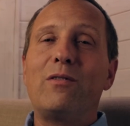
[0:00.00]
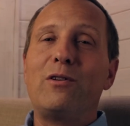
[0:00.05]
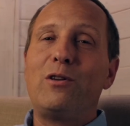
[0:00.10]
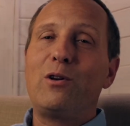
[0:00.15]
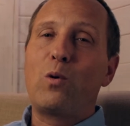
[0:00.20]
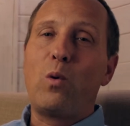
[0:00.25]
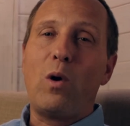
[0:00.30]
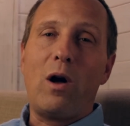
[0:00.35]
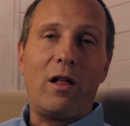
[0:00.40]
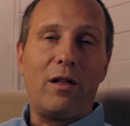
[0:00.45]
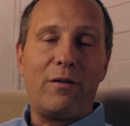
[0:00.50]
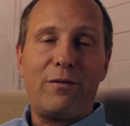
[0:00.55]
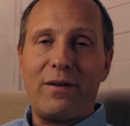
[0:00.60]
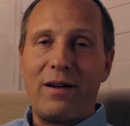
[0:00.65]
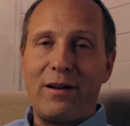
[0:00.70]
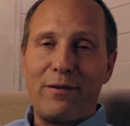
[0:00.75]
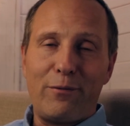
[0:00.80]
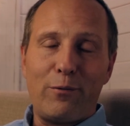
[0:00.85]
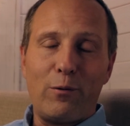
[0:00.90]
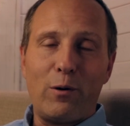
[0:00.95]
you
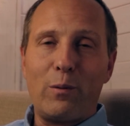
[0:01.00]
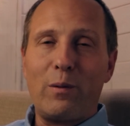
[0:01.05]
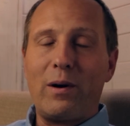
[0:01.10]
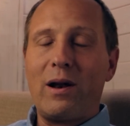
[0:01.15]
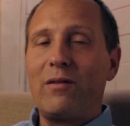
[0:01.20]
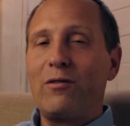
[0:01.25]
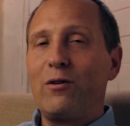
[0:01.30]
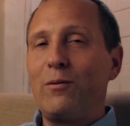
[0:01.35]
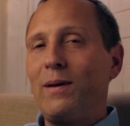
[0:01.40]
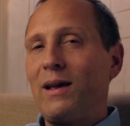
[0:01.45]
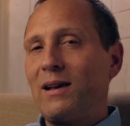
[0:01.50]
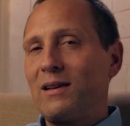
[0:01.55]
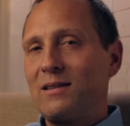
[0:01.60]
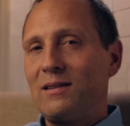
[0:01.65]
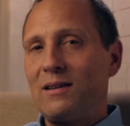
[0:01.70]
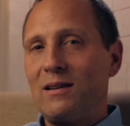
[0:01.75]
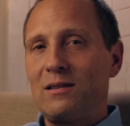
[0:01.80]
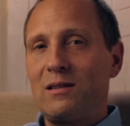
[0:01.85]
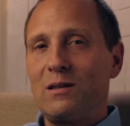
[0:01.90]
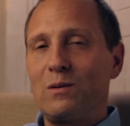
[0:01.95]
qualify for, whatever makes
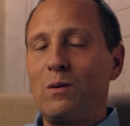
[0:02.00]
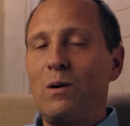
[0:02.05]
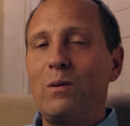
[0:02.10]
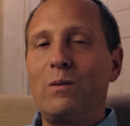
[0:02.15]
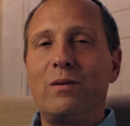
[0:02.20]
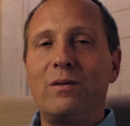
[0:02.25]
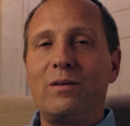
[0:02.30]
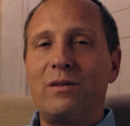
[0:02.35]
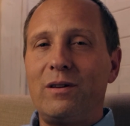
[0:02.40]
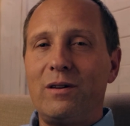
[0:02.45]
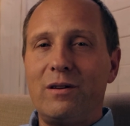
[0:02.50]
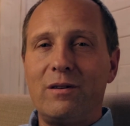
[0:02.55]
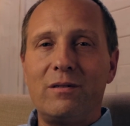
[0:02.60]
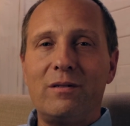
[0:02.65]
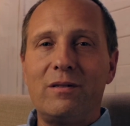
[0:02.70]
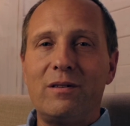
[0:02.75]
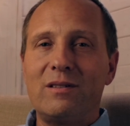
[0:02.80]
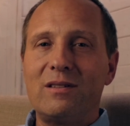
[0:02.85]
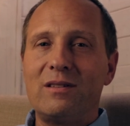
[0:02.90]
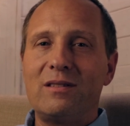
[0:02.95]
sense is what we'll do.
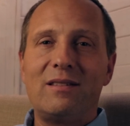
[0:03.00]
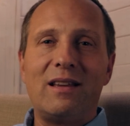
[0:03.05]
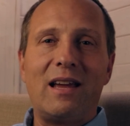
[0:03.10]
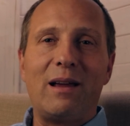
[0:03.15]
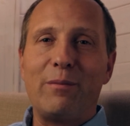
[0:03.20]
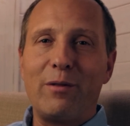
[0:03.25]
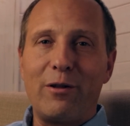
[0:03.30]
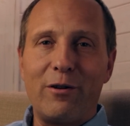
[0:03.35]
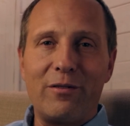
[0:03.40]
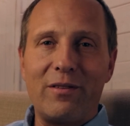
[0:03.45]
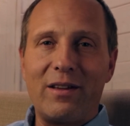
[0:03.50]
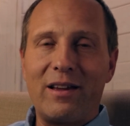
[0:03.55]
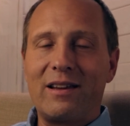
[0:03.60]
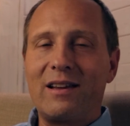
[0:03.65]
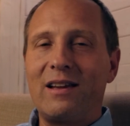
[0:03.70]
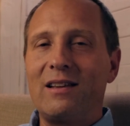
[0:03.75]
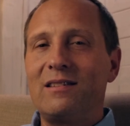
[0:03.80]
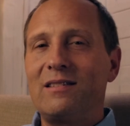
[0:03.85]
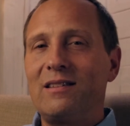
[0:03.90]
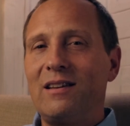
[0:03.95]
It's the same loan, like
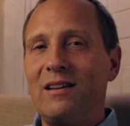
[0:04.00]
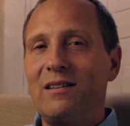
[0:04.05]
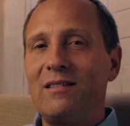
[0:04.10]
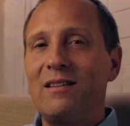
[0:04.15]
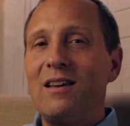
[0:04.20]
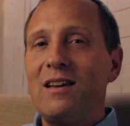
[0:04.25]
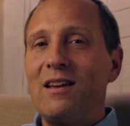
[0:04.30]
I said,